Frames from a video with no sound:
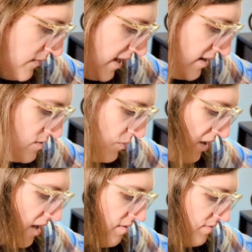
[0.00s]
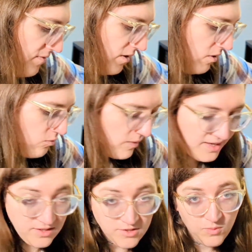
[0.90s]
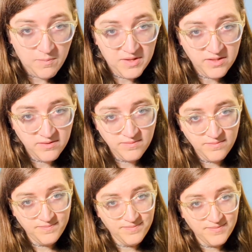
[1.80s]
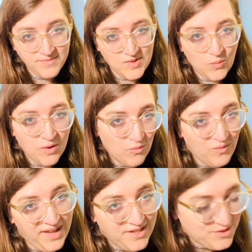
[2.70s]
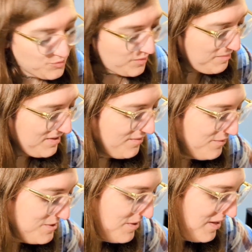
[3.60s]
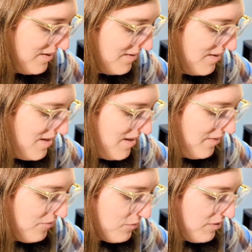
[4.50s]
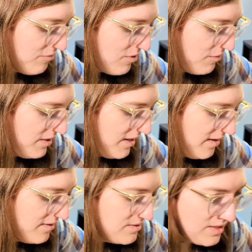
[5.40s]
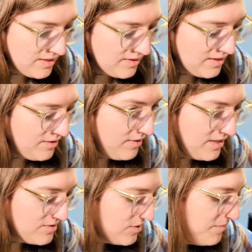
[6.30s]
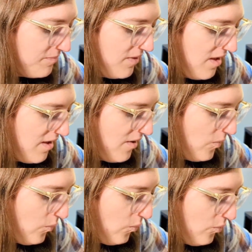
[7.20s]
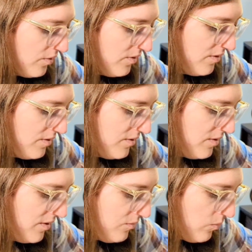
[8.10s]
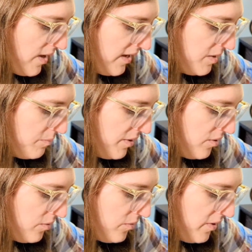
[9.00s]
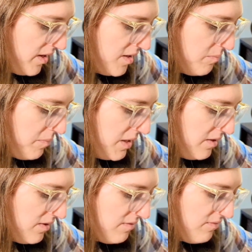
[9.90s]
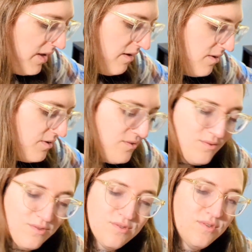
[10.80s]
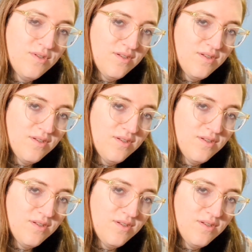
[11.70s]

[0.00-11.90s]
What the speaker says: Next, we have a ranged weapon. So what ranged weapon would you like? 3 throwing daggers, and I think I know the answer. Or a ragged bow and a bundle of arrows.